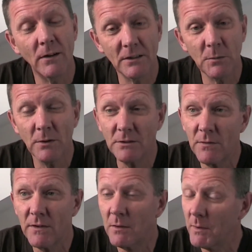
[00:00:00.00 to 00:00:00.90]
And I suppose
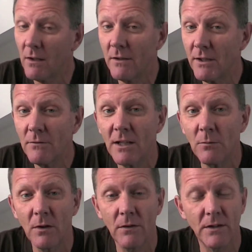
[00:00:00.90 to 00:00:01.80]
if you think about it, and I don't know
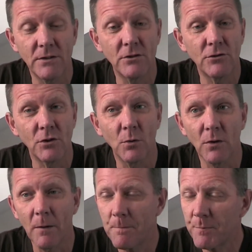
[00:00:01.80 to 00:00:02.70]
whether this is true or
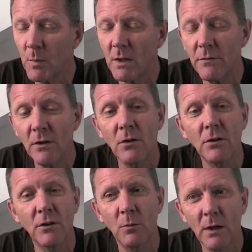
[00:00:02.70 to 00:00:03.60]
not, but if you
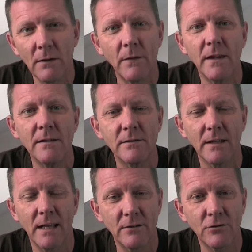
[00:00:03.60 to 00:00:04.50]
look at the way that the
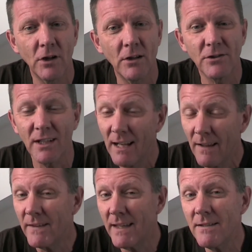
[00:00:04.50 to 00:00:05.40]
internet has changed it,
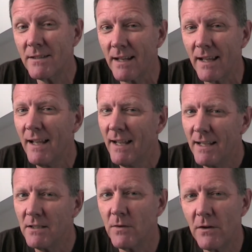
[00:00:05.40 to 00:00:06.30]
the internet
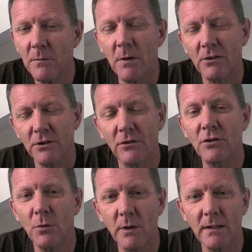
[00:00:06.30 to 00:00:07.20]
is very much a
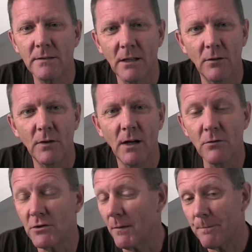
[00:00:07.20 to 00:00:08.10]
do-it-yourself
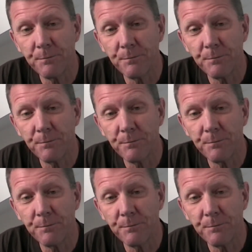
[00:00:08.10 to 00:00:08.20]
culture.